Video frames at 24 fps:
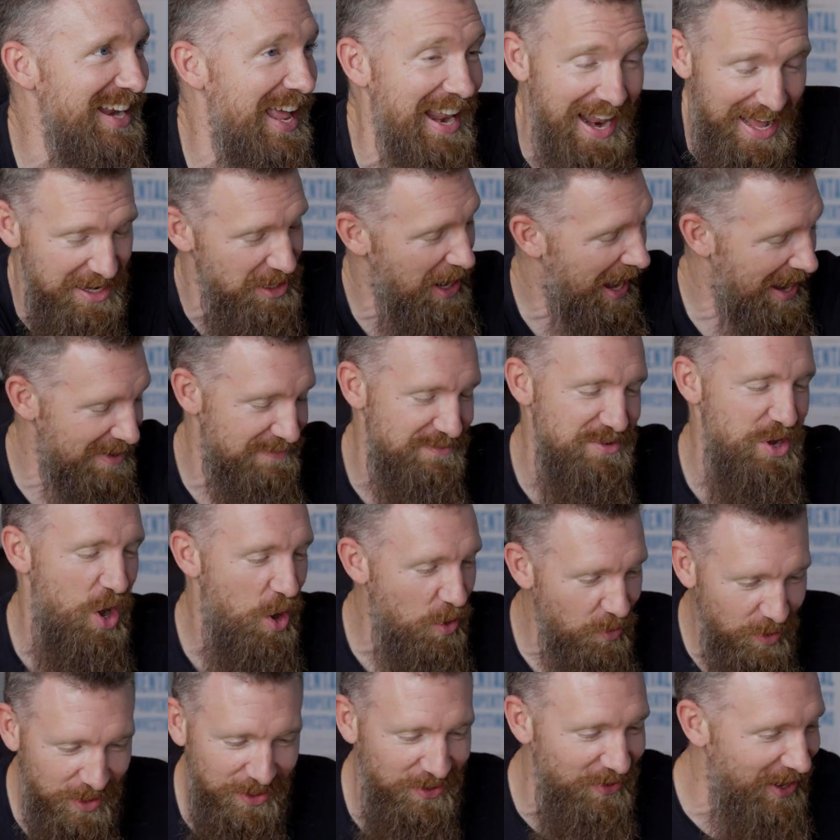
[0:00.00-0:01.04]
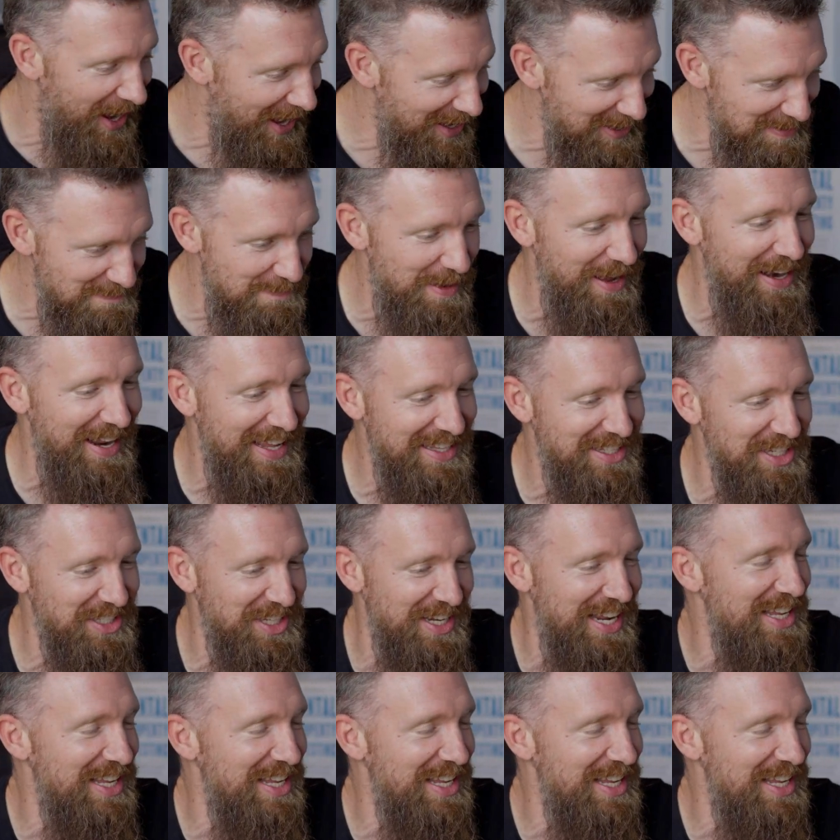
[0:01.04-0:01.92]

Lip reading: And I have no regret, but it's just an